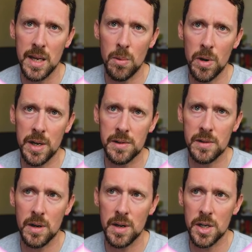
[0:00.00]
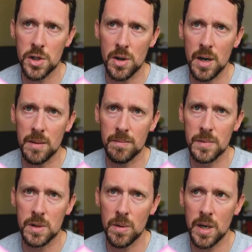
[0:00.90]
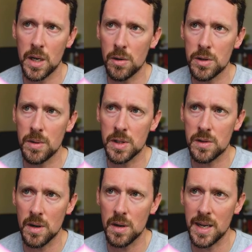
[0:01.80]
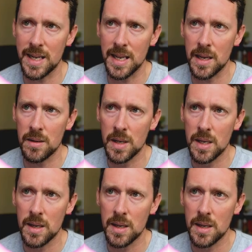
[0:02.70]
And I want to insert a chart. So we're going to go to insert again.